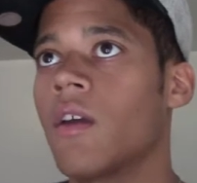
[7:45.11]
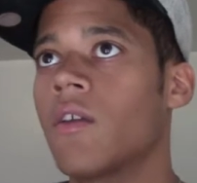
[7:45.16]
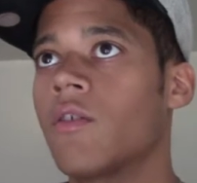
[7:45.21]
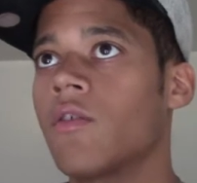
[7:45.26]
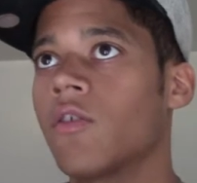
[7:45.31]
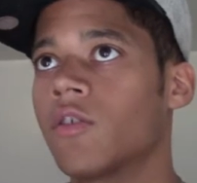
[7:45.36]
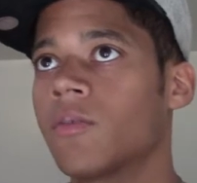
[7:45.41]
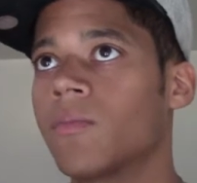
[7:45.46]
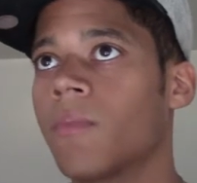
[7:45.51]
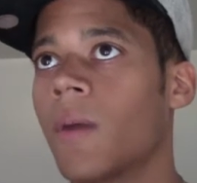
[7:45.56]

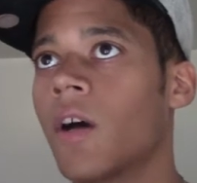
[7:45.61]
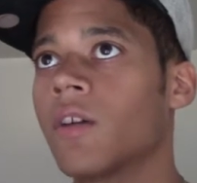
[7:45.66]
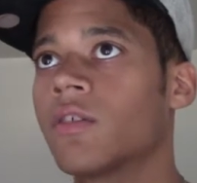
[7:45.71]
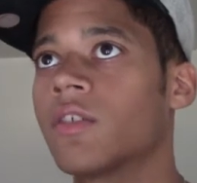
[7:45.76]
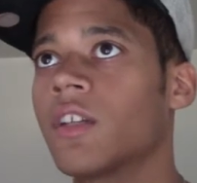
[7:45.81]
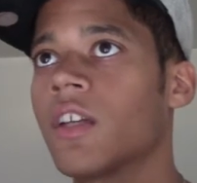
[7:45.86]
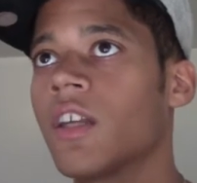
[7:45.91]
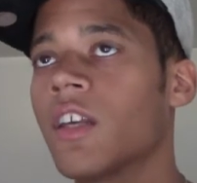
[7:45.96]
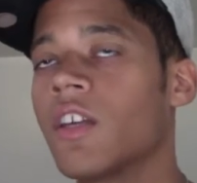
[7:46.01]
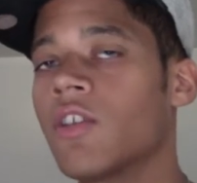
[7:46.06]
your spouse
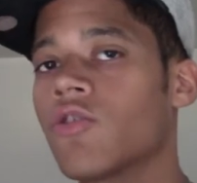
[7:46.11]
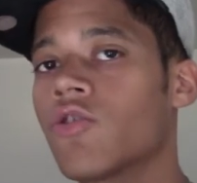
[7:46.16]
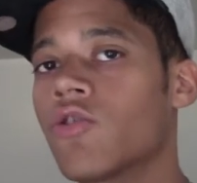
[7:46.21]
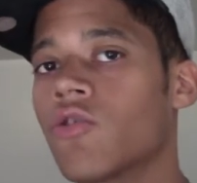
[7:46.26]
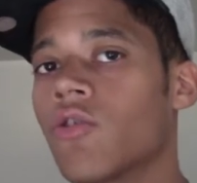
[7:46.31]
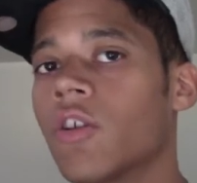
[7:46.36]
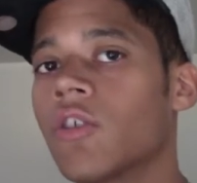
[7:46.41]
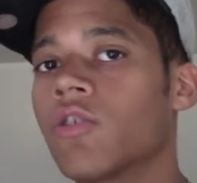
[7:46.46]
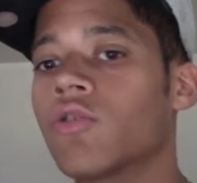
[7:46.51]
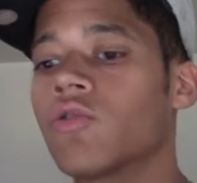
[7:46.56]
an
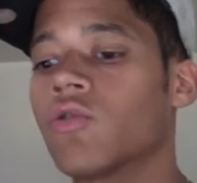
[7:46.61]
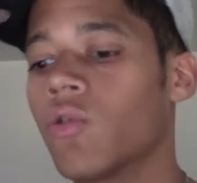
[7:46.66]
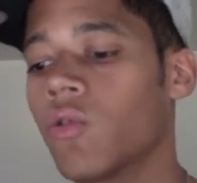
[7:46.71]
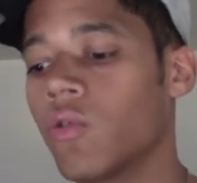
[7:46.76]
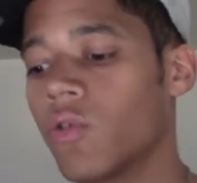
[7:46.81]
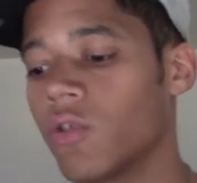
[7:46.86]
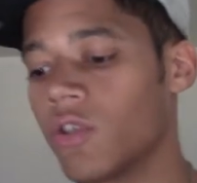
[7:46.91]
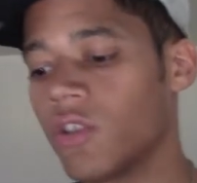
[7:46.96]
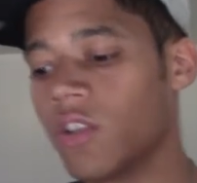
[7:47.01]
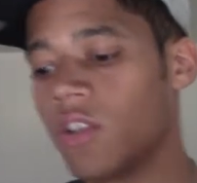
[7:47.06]
interest
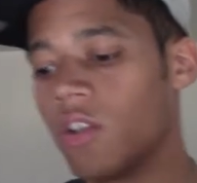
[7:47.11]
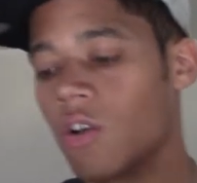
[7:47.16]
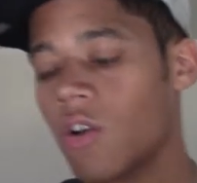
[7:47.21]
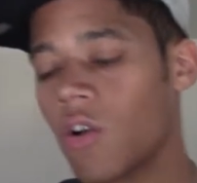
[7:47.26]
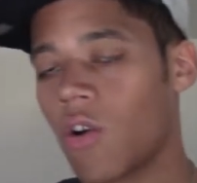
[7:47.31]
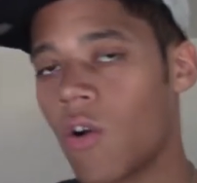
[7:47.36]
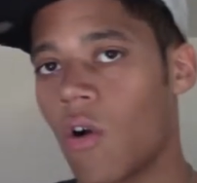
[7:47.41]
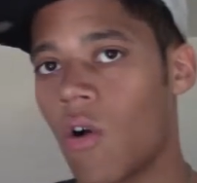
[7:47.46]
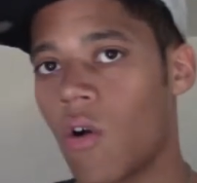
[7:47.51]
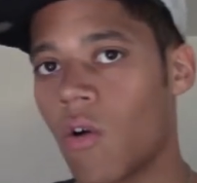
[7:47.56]
towards the
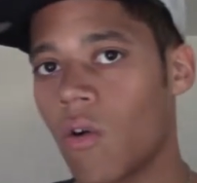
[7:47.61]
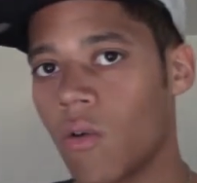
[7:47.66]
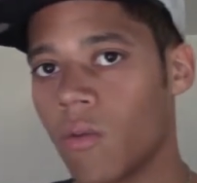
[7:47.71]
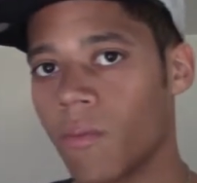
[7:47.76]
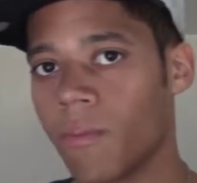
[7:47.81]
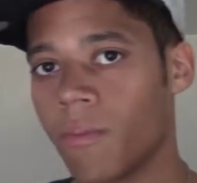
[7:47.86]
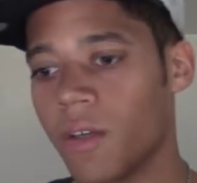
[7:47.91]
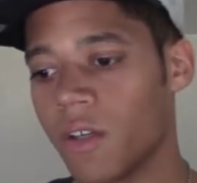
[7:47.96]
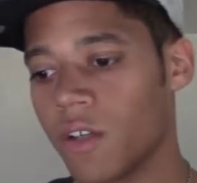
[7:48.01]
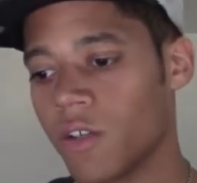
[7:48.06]

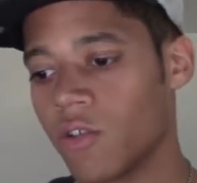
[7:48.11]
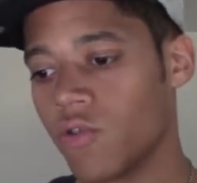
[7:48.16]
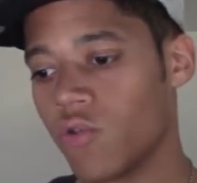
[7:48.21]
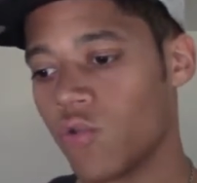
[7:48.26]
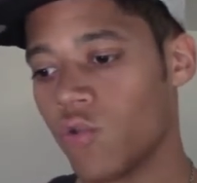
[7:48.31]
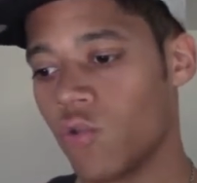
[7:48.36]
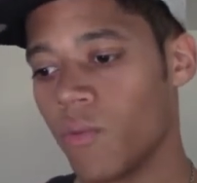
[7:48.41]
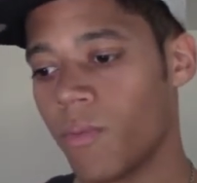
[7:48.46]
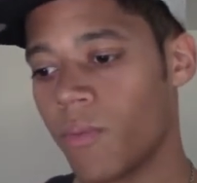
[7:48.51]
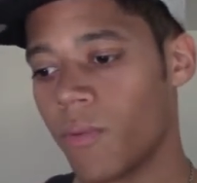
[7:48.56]
occult, because
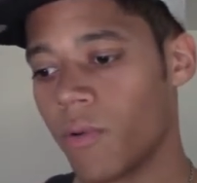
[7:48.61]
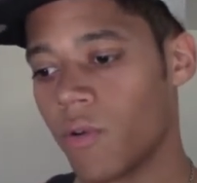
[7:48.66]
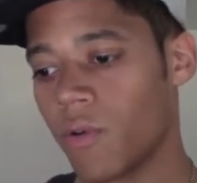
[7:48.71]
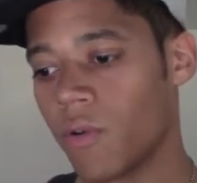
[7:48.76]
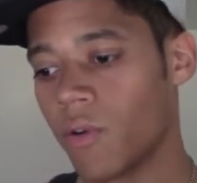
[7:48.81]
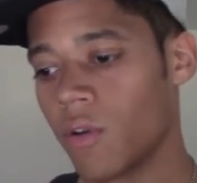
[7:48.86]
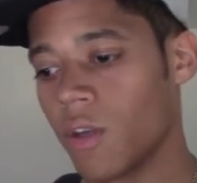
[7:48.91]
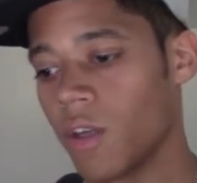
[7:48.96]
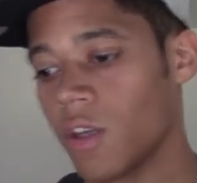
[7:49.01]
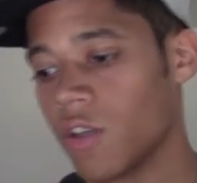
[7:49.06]

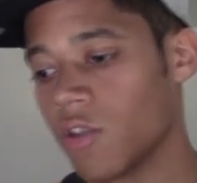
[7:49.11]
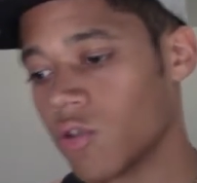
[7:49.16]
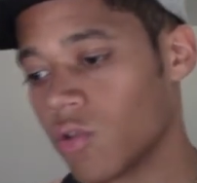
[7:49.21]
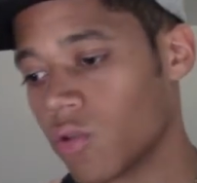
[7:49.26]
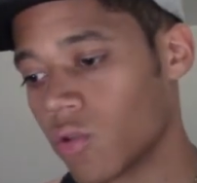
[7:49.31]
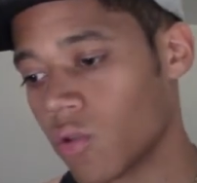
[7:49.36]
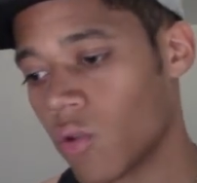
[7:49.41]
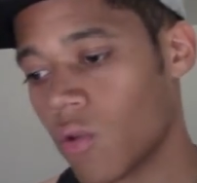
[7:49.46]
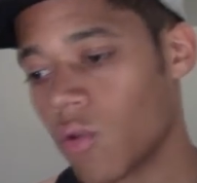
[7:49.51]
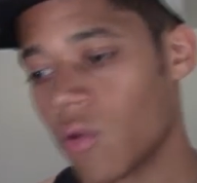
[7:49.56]
Jupiter is
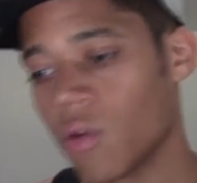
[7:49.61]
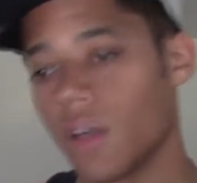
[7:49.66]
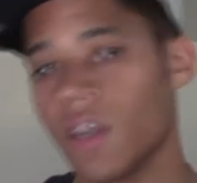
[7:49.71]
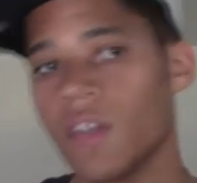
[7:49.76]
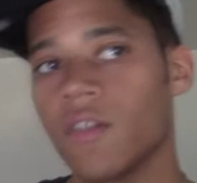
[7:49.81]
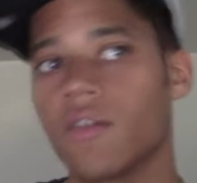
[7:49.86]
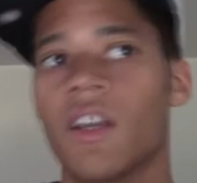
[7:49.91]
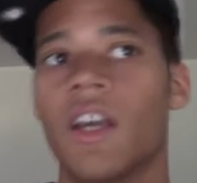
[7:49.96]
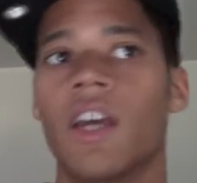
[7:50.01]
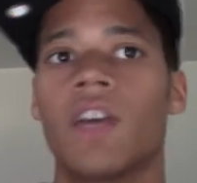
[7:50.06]
throwing
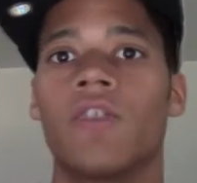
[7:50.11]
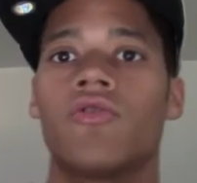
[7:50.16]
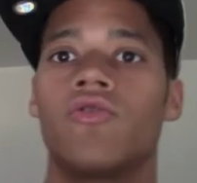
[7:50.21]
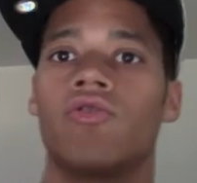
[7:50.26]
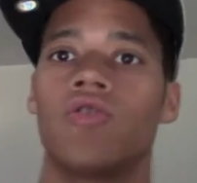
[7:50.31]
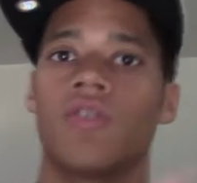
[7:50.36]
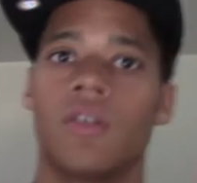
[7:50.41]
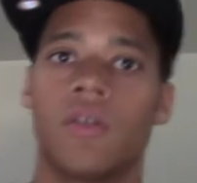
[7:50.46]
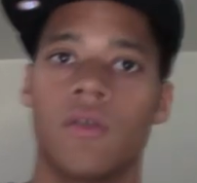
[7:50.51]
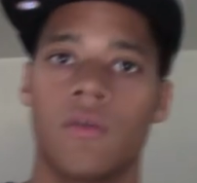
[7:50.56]
its
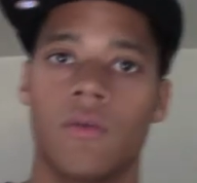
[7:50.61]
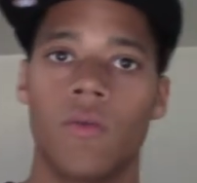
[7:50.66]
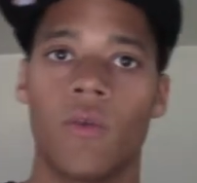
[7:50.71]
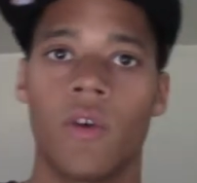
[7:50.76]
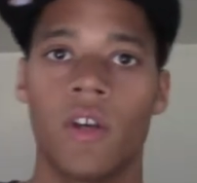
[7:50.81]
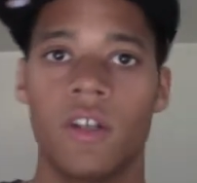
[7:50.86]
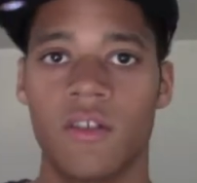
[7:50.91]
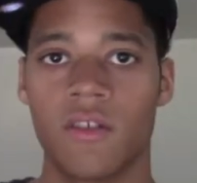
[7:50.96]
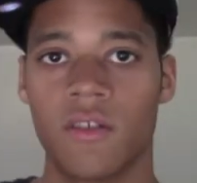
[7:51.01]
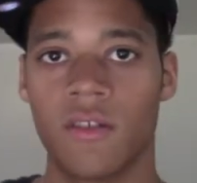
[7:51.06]
energy
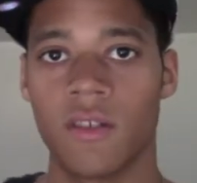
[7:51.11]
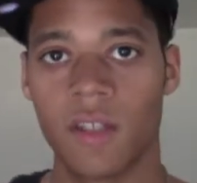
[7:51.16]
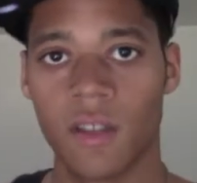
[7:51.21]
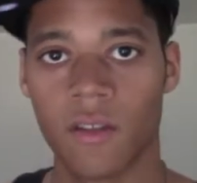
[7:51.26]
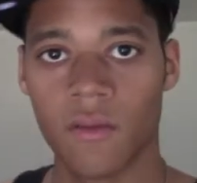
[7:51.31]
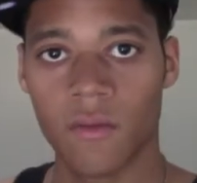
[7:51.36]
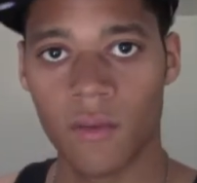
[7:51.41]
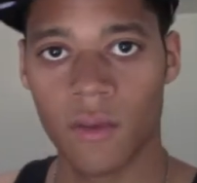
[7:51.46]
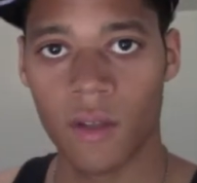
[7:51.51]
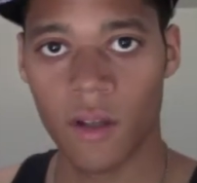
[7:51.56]
where he's
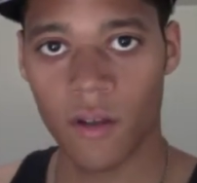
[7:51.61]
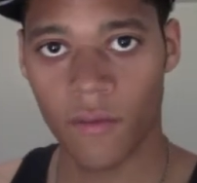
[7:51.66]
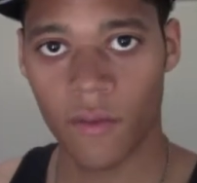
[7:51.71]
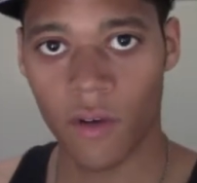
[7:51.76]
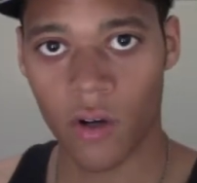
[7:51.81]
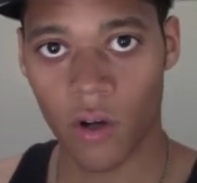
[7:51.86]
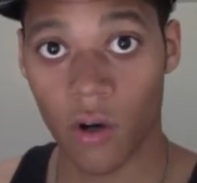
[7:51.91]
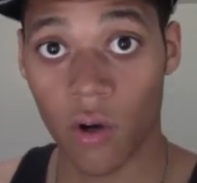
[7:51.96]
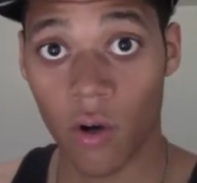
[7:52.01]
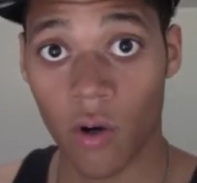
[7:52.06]
sitting
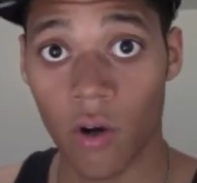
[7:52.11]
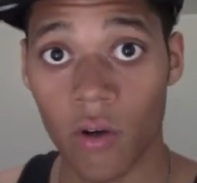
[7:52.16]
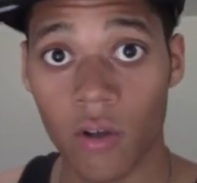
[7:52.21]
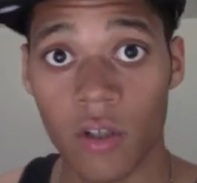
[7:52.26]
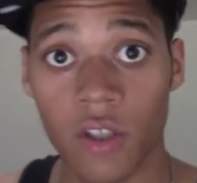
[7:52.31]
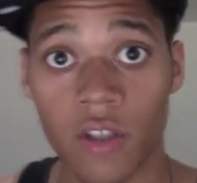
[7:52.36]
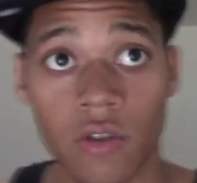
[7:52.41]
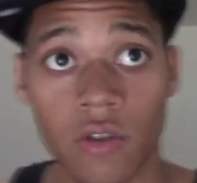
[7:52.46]
occult. He's